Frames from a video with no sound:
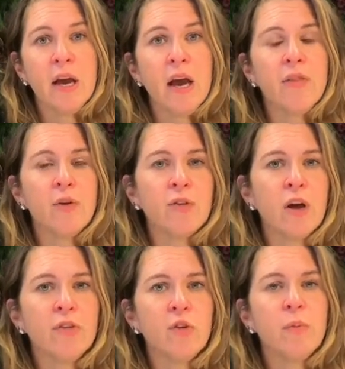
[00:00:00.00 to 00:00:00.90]
and there's
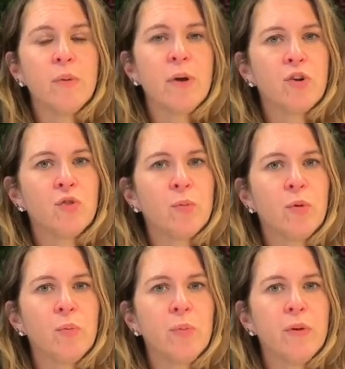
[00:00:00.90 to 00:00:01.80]
also been
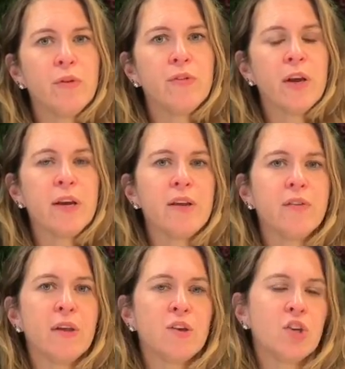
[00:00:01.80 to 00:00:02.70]
measurable
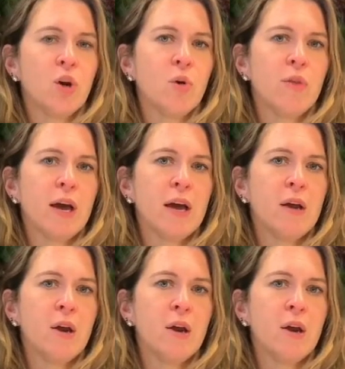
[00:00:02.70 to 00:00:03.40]
studies that show that